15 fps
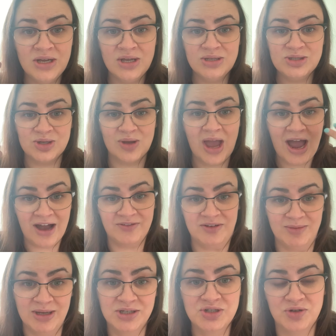So you have to
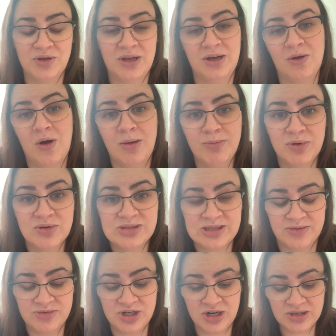make sure you're getting on both
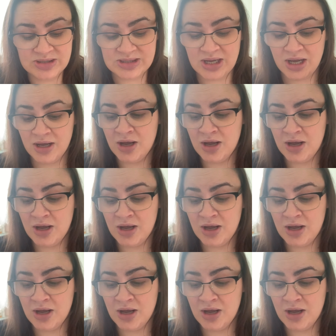subjects.